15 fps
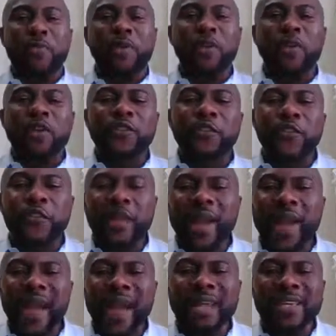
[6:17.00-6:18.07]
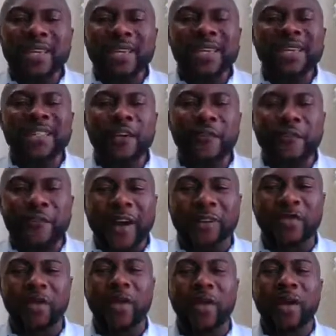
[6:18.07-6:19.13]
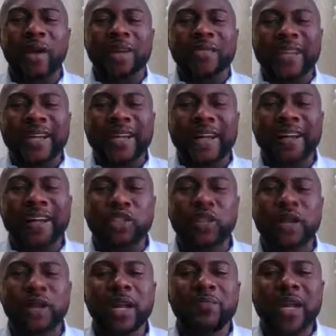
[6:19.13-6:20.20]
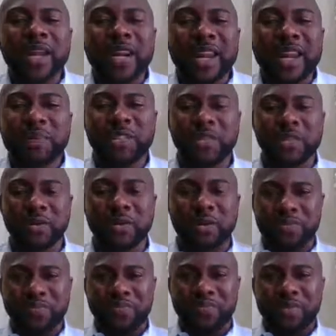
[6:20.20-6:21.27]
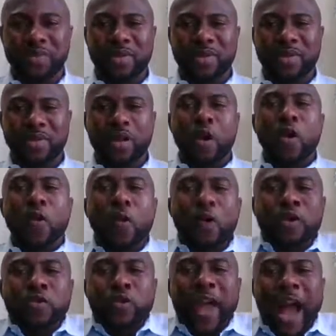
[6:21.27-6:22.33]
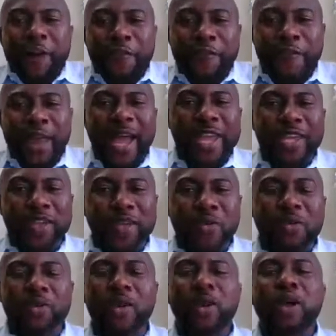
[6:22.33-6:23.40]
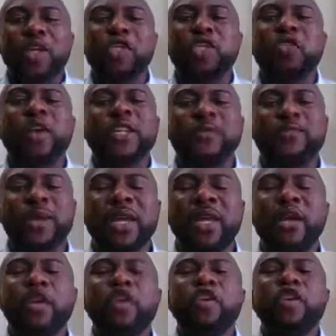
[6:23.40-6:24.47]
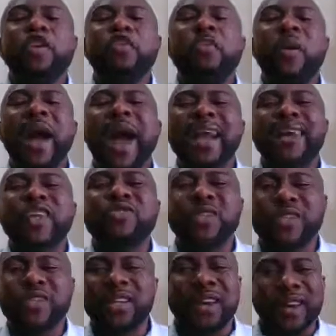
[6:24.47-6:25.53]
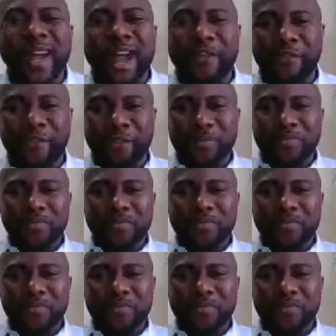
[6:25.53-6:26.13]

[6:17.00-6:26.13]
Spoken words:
because fear is a factor that can literally limit you. Once you have fear in you, trust me, you will hardly succeed in life.